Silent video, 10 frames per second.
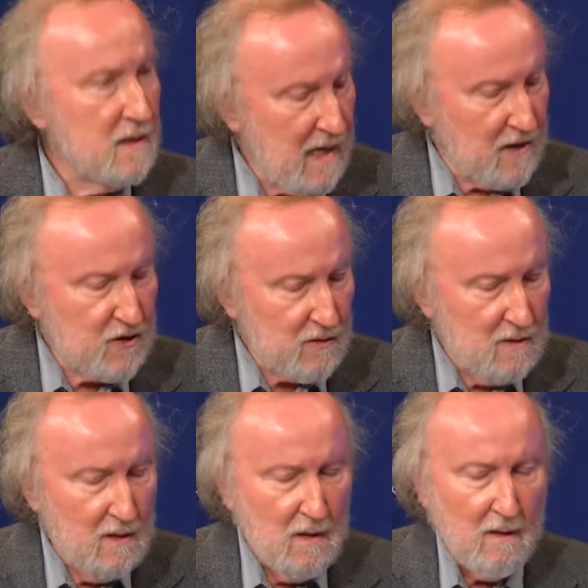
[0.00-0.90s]
Yes.
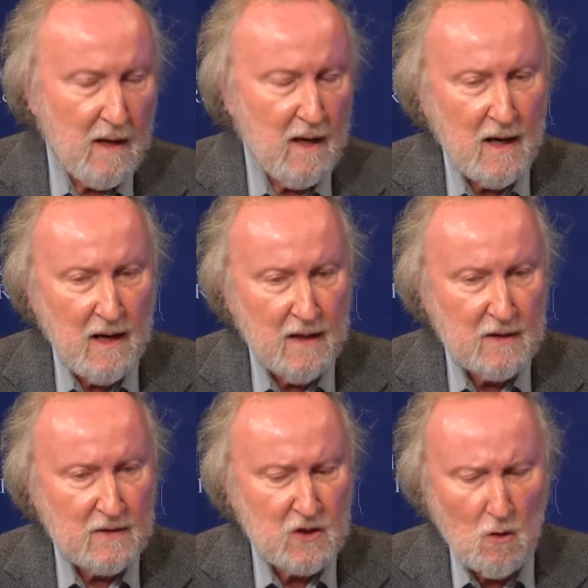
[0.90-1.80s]

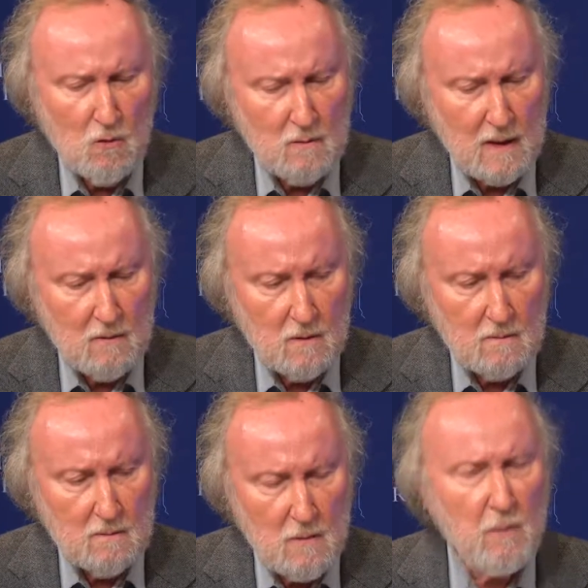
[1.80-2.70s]
So
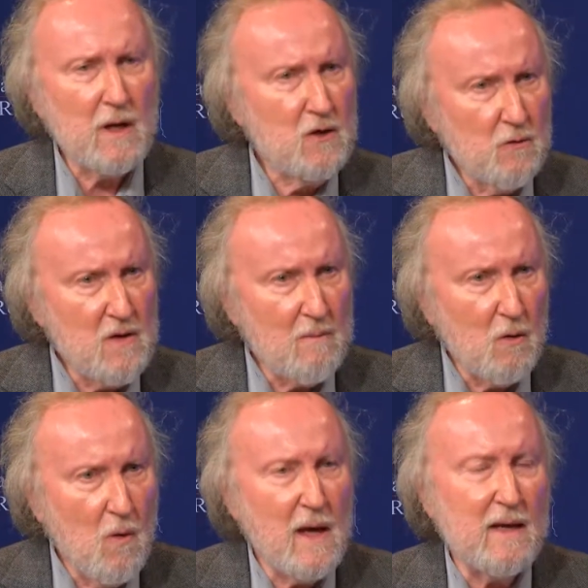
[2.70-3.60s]
what were we going to do with number
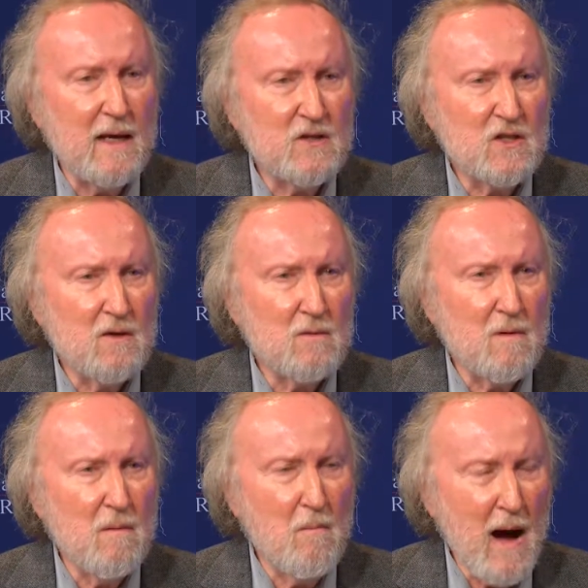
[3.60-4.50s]
one? And so
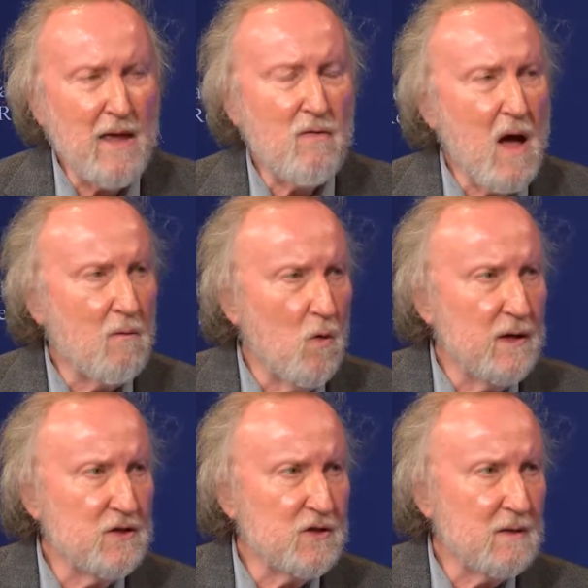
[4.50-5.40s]
my thought
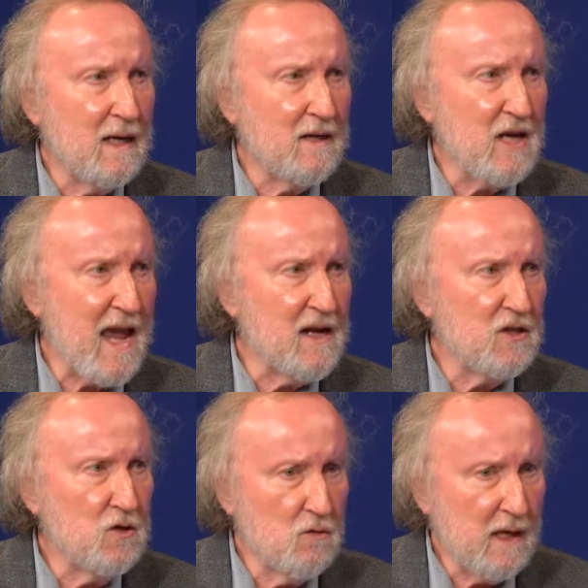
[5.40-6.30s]
was Diana
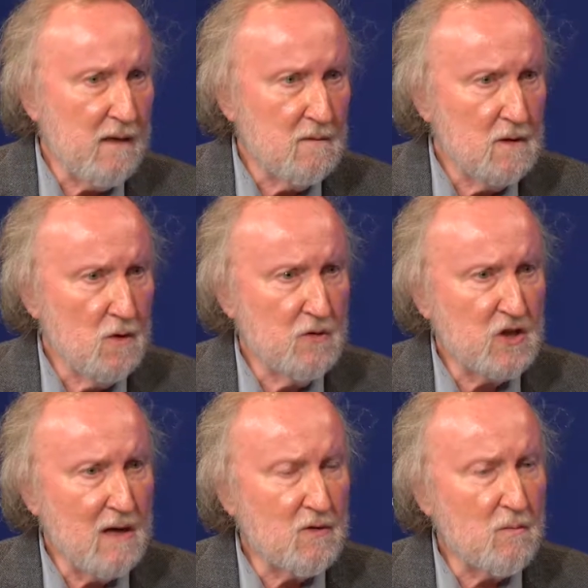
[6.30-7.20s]
Dooley, who was
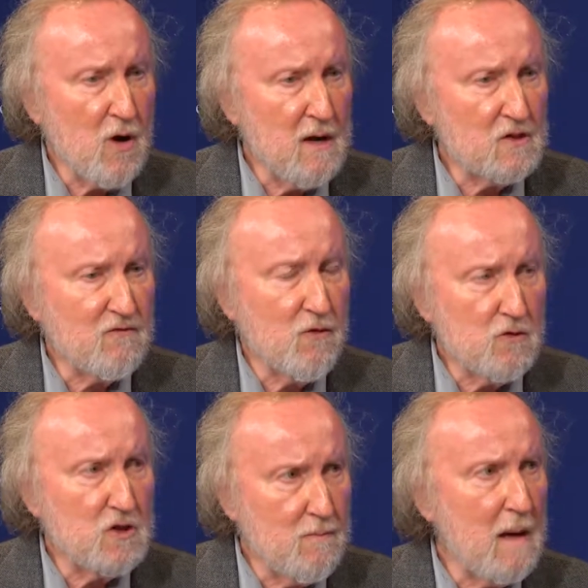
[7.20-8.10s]
Governor Brown's
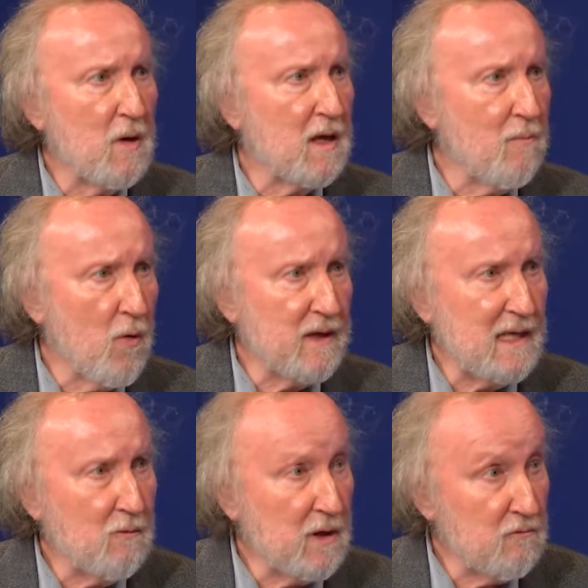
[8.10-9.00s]
first public
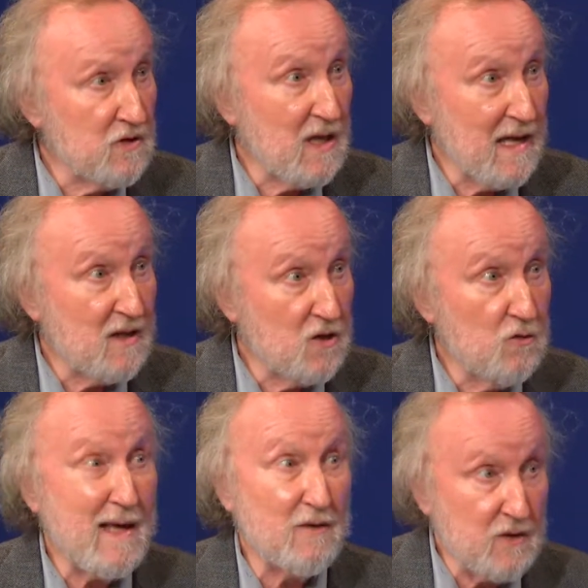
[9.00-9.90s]
appointee when he was elected in
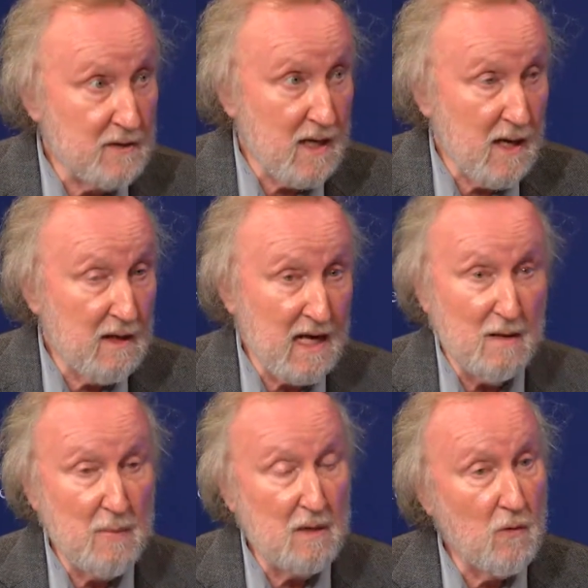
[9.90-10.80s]
2010 and
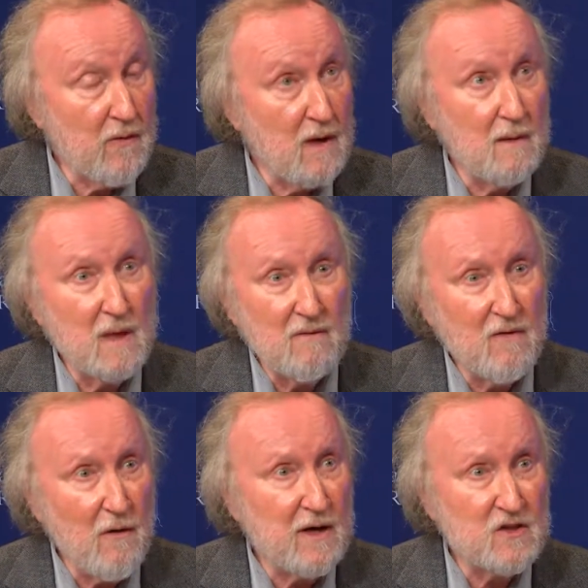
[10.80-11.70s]
had been with him in
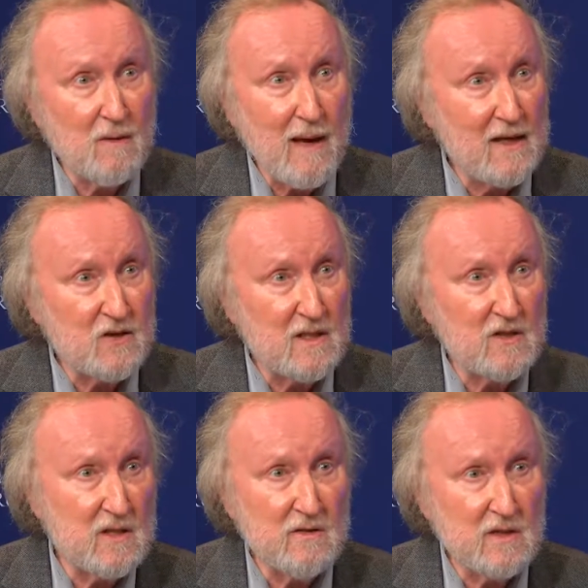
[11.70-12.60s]
various capacities
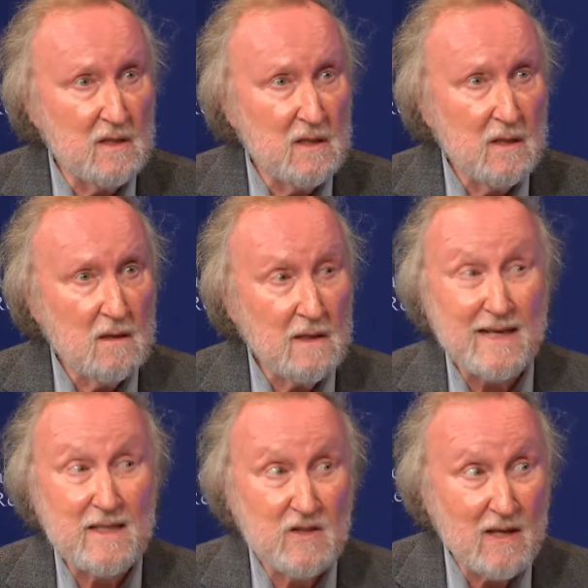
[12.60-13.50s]
since
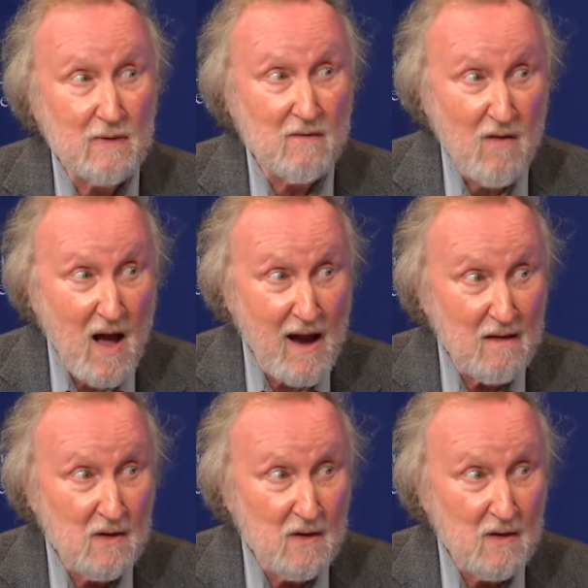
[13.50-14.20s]
1975.